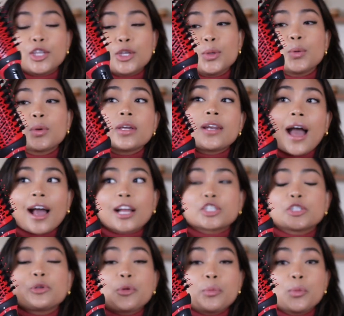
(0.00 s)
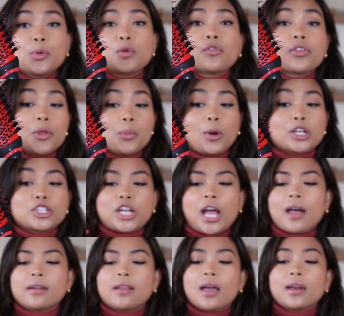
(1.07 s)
You can actually remove the brush head,